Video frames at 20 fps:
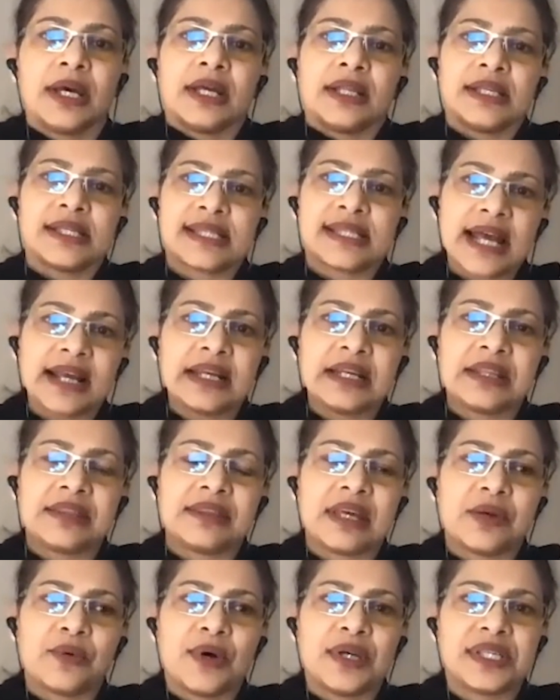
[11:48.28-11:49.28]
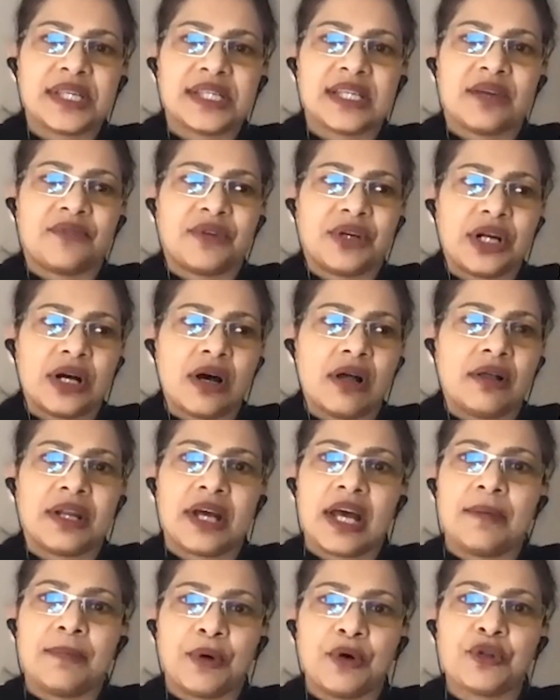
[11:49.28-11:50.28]
The second thing was is that Mrinal and
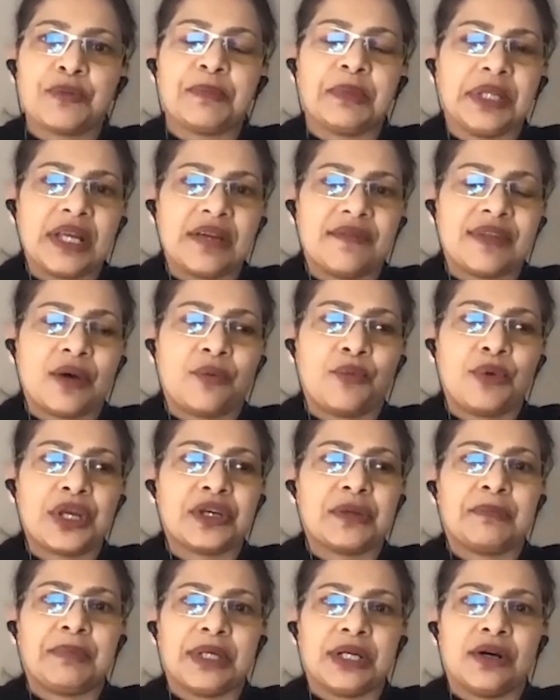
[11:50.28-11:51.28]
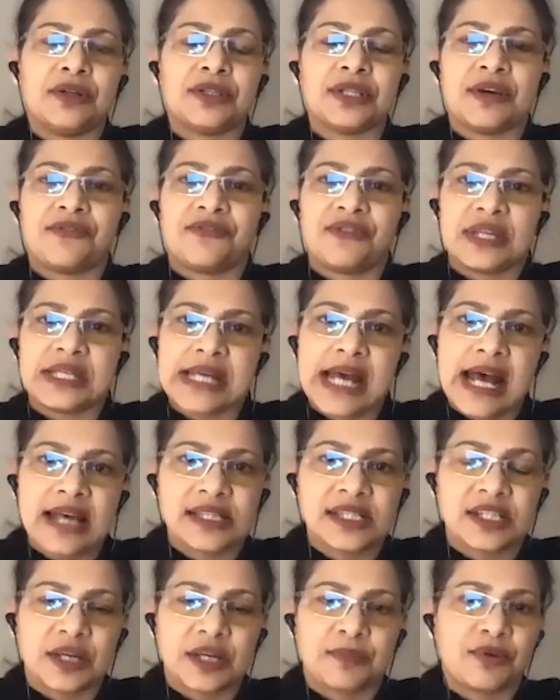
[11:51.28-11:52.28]
I both believed that we could build a
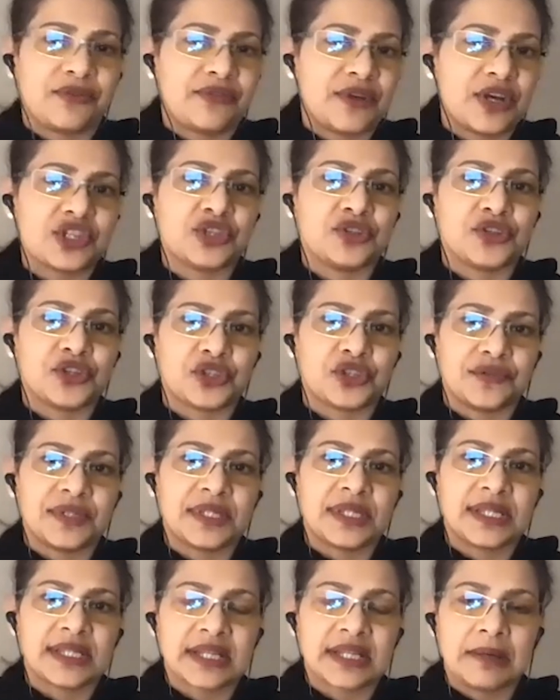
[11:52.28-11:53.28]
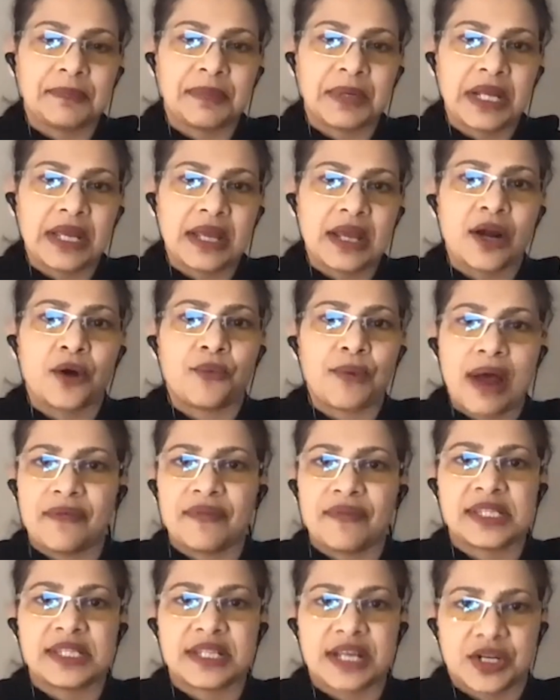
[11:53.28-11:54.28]
fantastic professional services company around
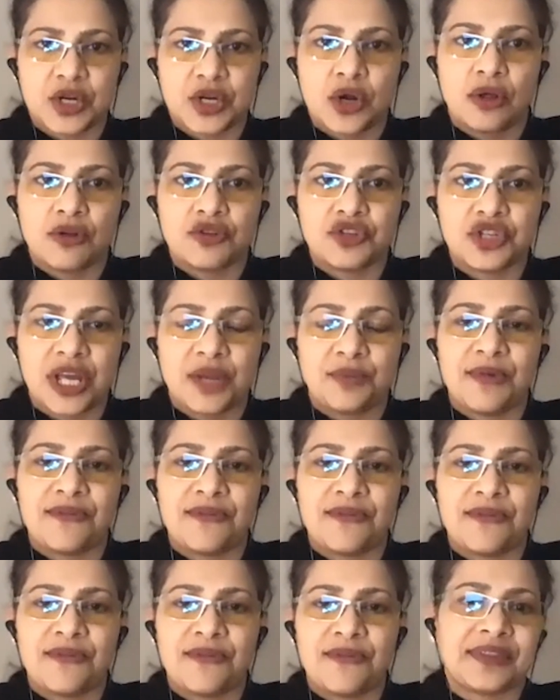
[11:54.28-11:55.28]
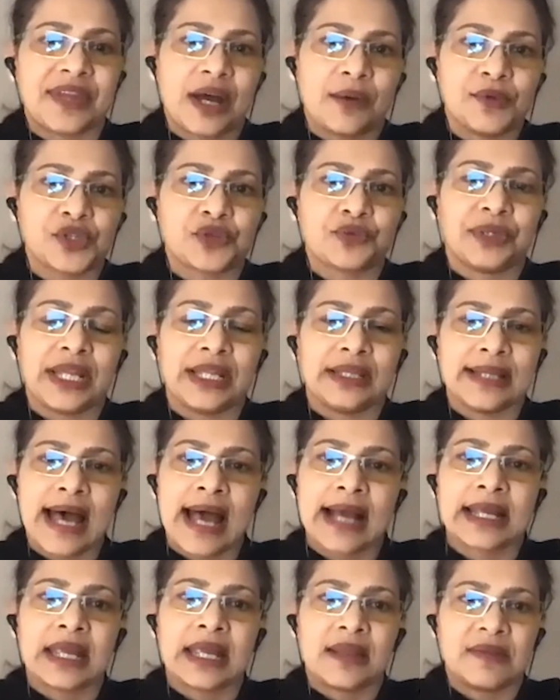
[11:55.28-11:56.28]
this technology. And we felt that that was really
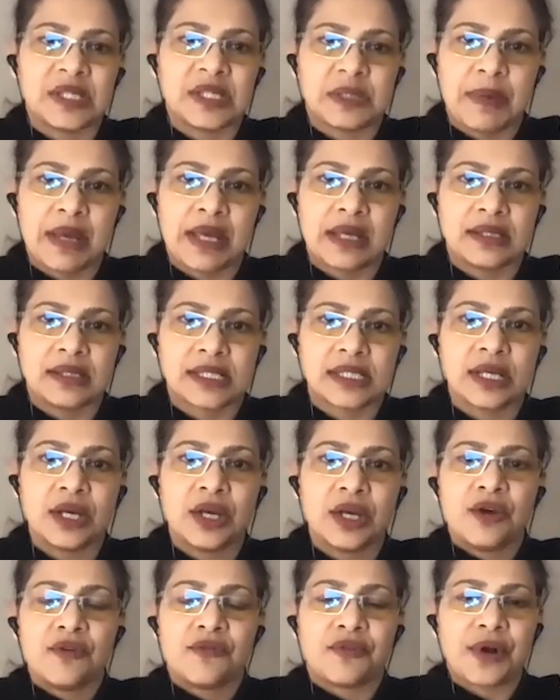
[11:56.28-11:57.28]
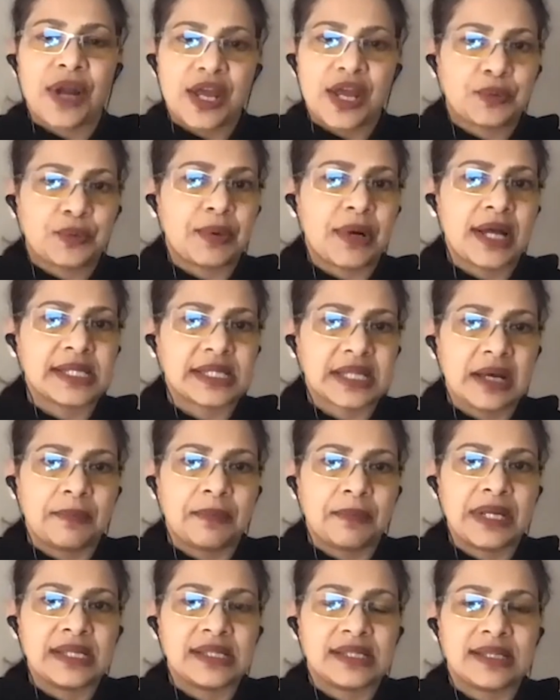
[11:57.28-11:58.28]
lacking in the space for enterprise
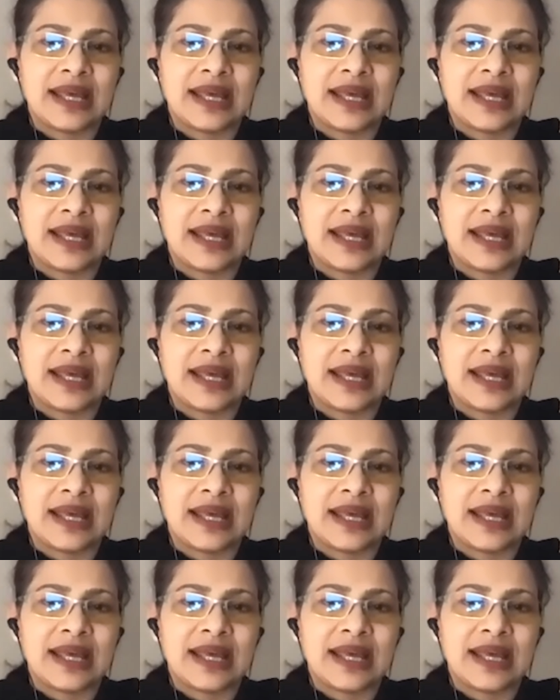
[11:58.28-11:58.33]
companies.